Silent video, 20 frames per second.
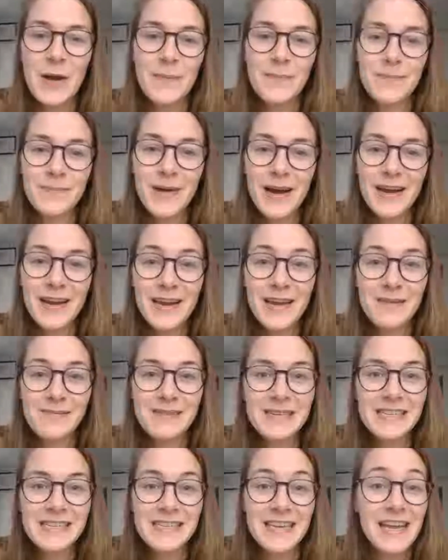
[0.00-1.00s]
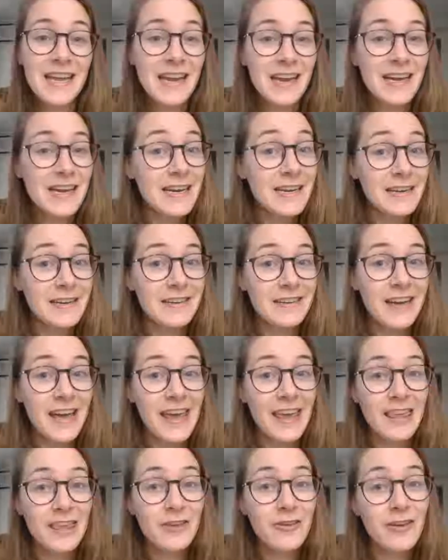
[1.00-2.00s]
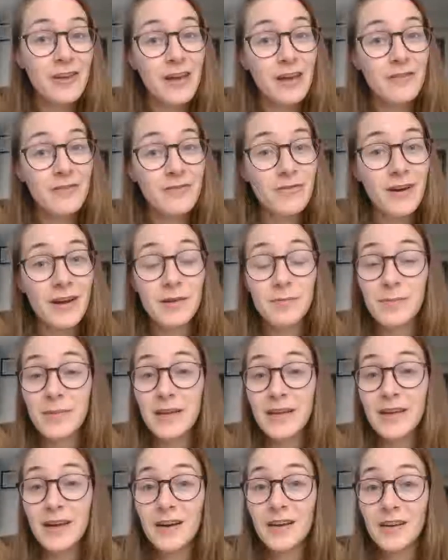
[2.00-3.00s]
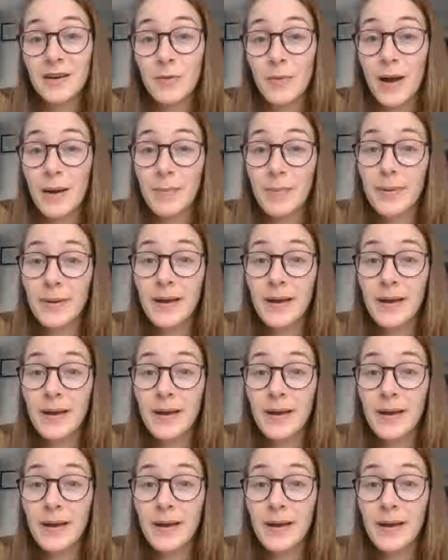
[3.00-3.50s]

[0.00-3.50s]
My name is Eline and you can find me on the web